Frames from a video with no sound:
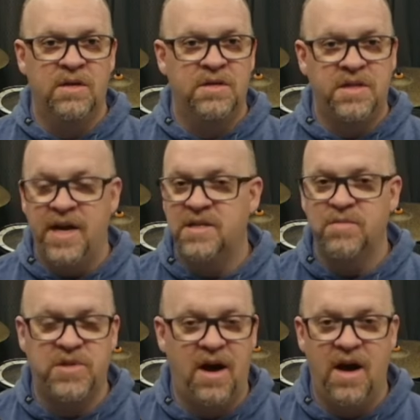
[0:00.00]
take some
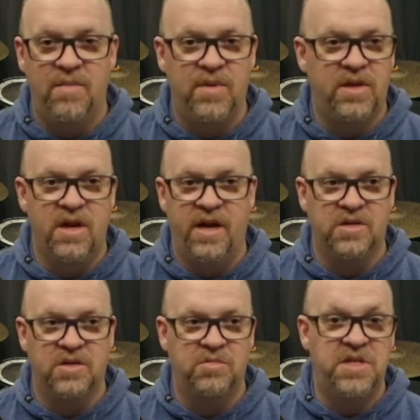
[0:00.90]
time in the
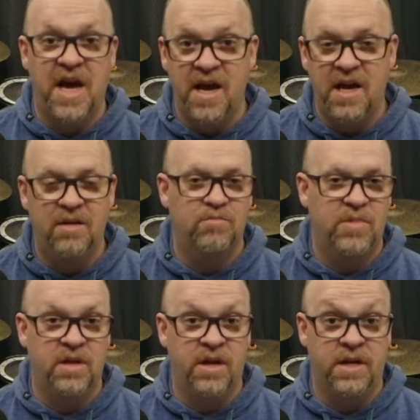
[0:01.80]
next day,
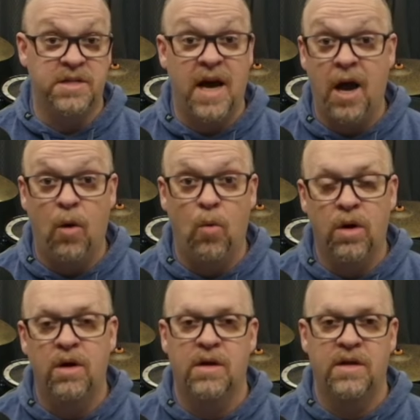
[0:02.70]
in the next
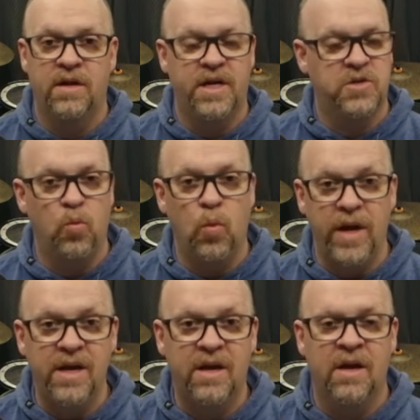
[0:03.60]
hour, in the next
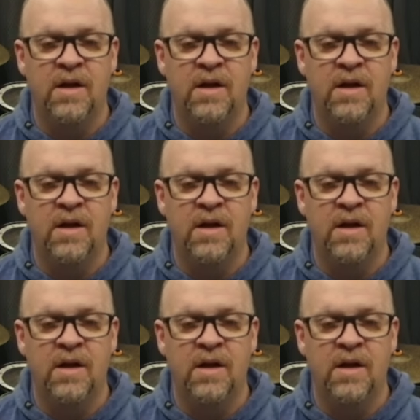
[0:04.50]
week,